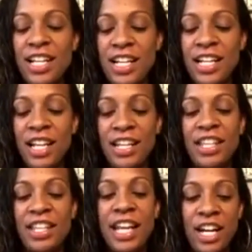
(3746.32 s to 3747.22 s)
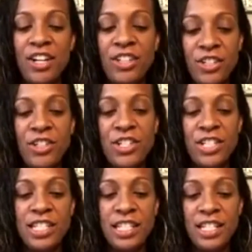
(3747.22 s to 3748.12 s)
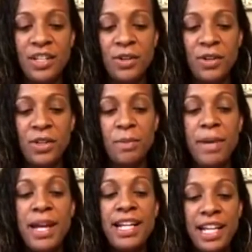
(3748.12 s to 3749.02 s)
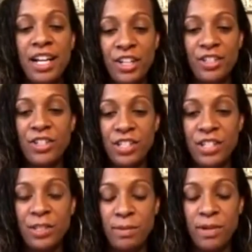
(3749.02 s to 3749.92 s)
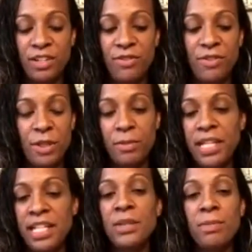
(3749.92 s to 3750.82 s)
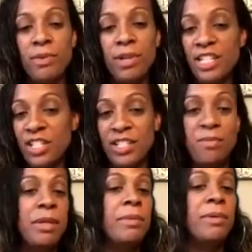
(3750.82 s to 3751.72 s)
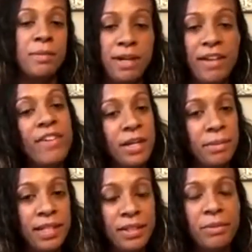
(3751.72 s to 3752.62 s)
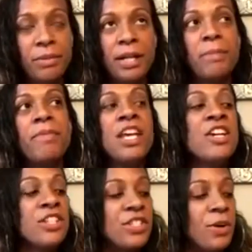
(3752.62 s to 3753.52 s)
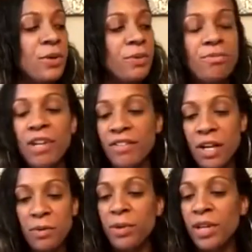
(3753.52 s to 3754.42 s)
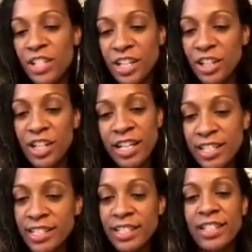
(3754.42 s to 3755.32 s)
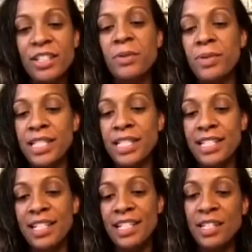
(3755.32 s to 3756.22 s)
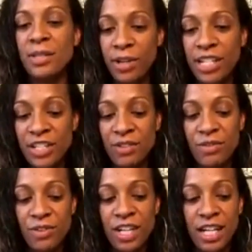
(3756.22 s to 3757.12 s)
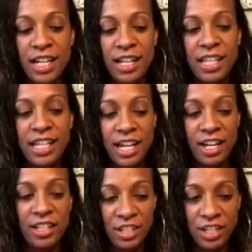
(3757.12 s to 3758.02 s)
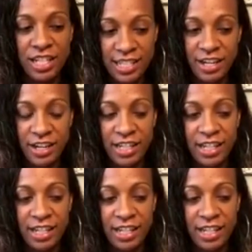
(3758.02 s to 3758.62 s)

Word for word: like the characters or the main characters are spawned from inspirations of people in my family, right? So I've got one younger cousin who was the inspiration for the character Zerica.